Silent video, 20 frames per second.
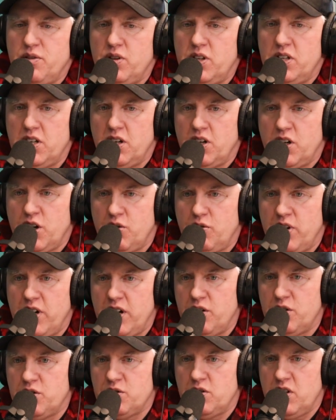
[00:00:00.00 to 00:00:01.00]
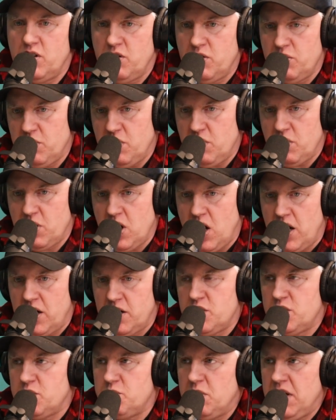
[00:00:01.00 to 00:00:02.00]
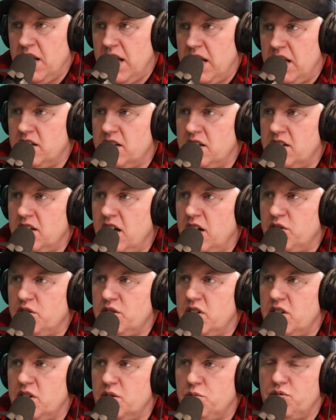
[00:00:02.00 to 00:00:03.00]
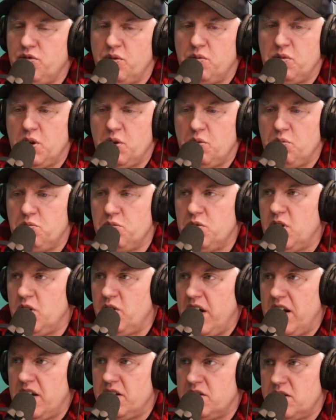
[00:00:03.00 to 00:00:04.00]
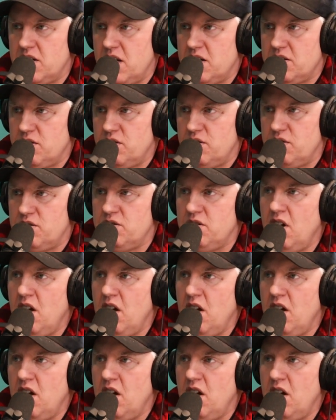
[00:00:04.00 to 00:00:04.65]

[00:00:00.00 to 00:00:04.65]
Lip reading: in their careers, or their cottage has been handed down to them from their ancestors